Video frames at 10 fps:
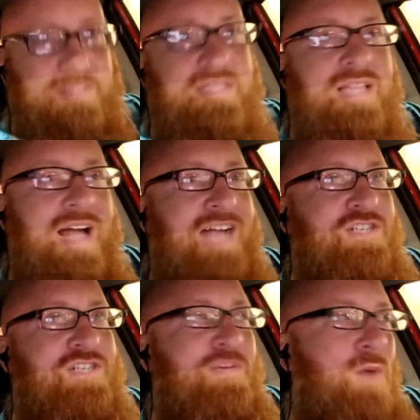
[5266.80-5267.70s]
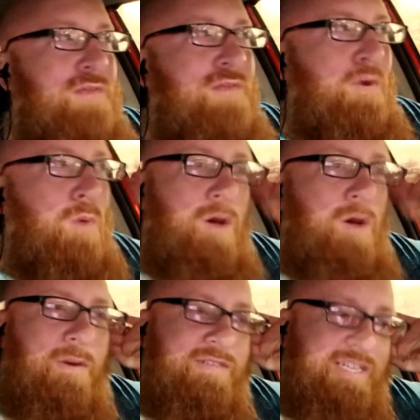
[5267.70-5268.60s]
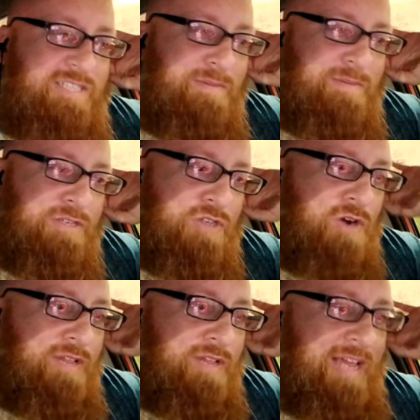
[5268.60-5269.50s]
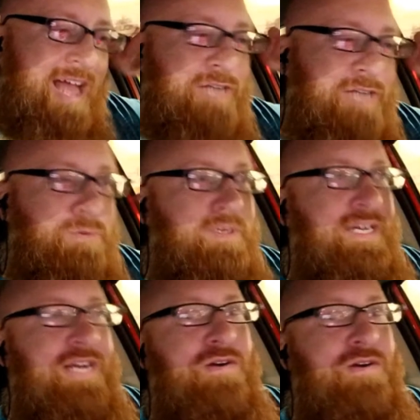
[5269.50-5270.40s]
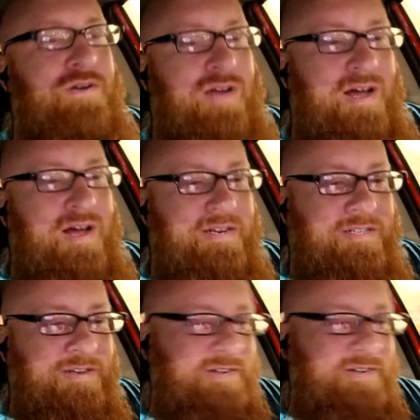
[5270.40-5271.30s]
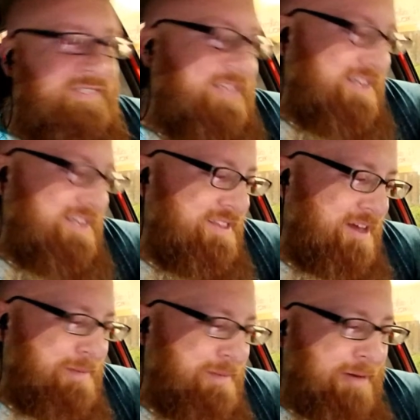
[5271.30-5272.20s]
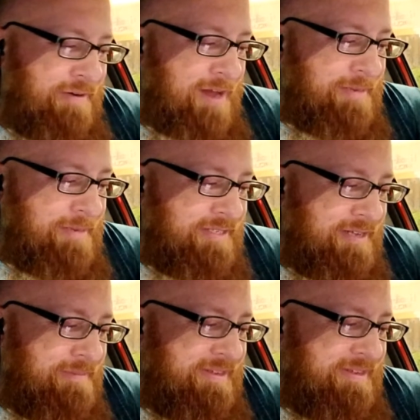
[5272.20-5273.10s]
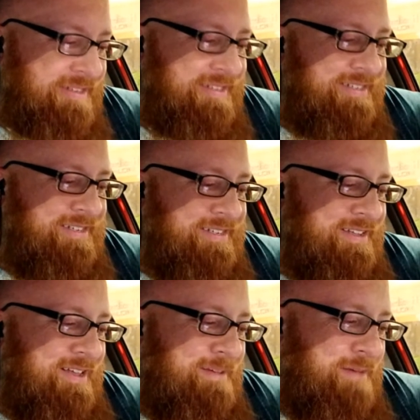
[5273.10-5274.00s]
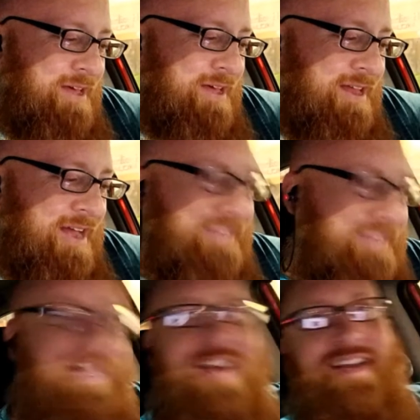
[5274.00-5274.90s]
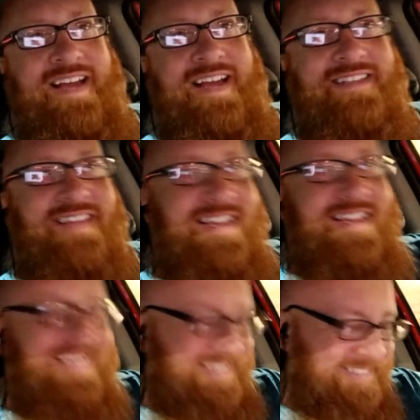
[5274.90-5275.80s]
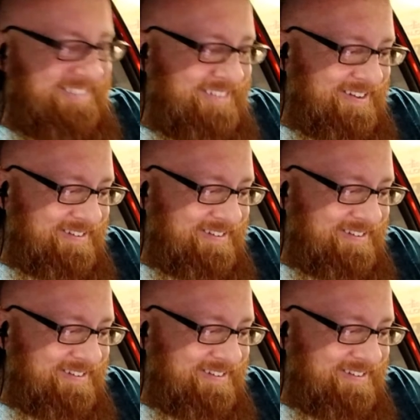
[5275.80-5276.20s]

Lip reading: actually, one of our Walmarts had some of the Starlink actual gear on clearance. I thought about grabbing some, but I decided against it. So,